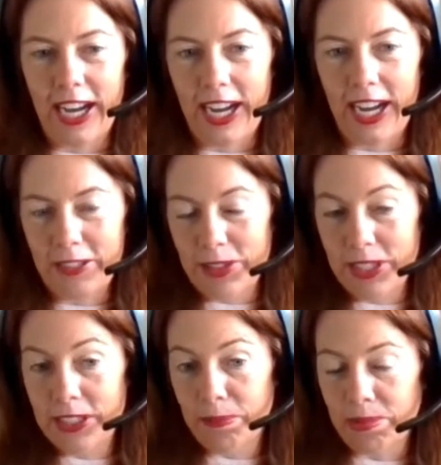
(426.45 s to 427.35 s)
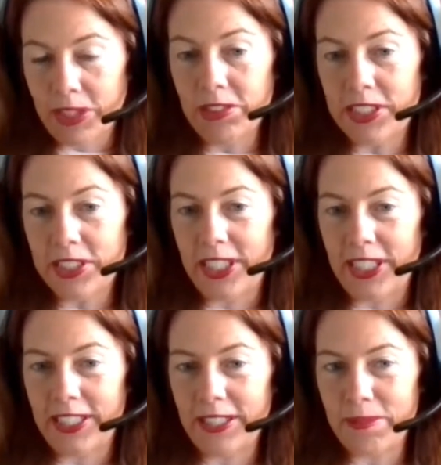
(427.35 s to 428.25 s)
I was
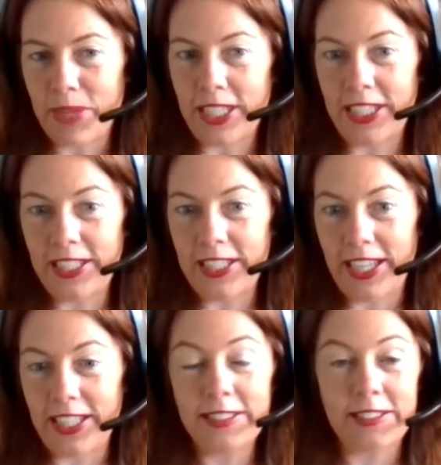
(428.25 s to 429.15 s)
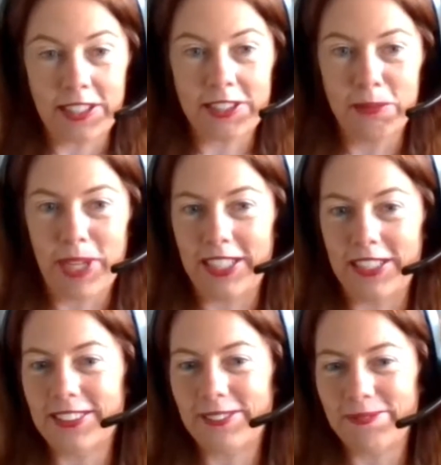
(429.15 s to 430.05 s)
approaching money and also men